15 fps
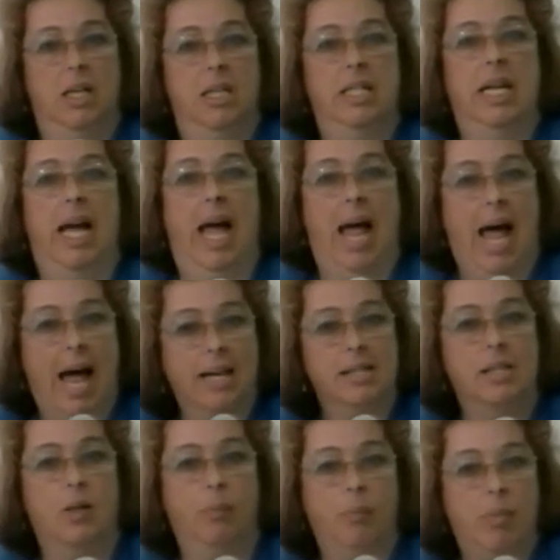to
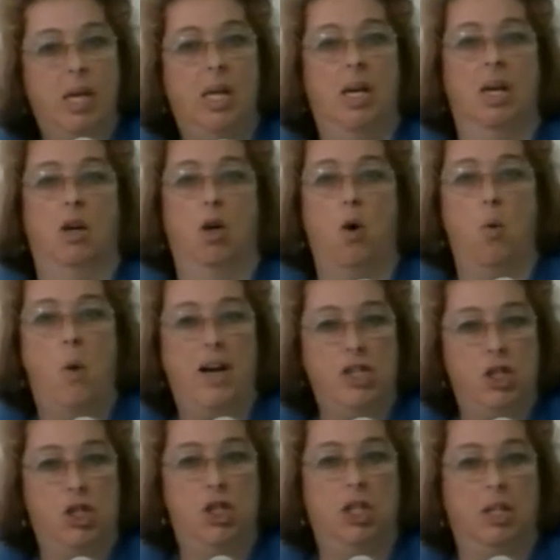ask me a
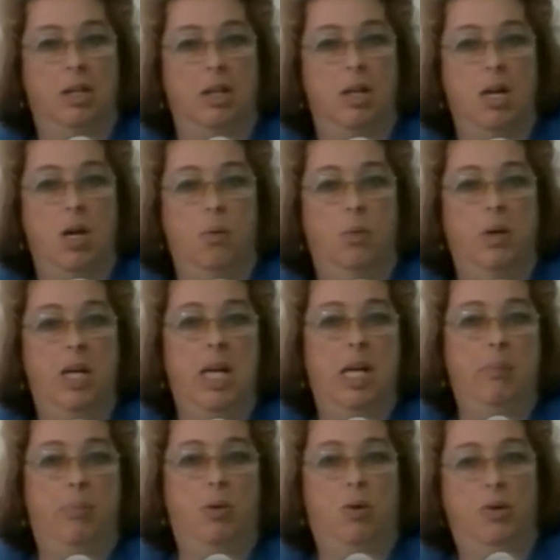question when
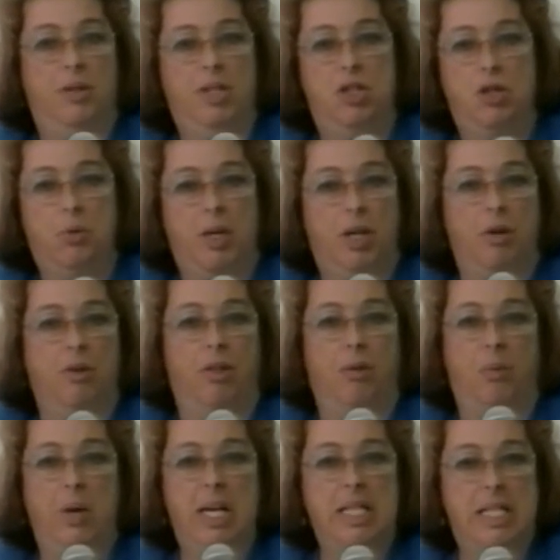he pulled the trigger
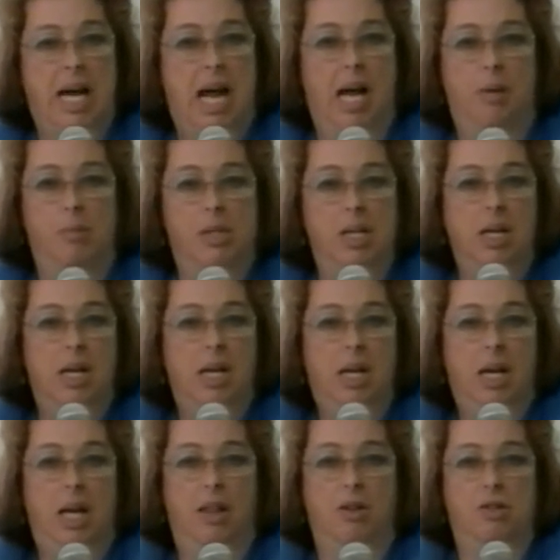three times
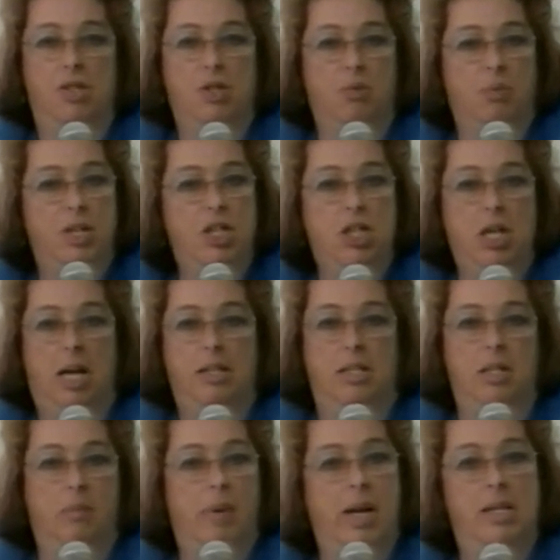and there's three shots
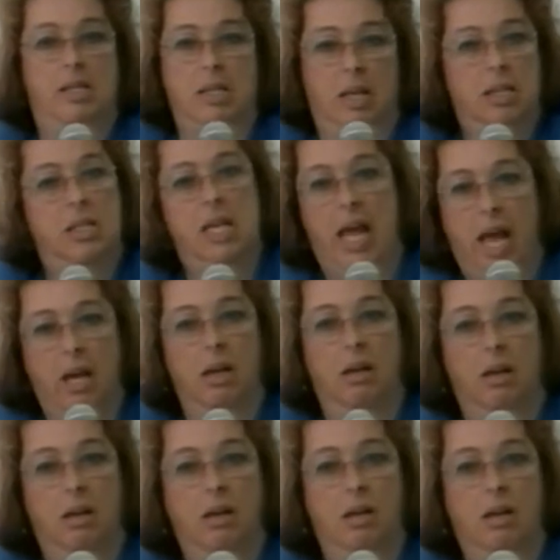to my son's head.
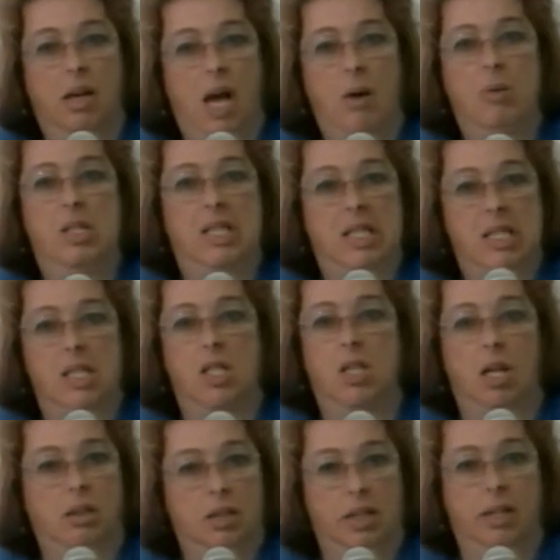I was
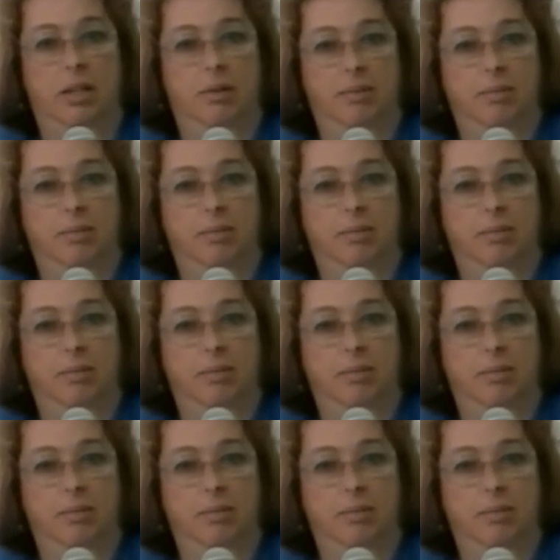insulted.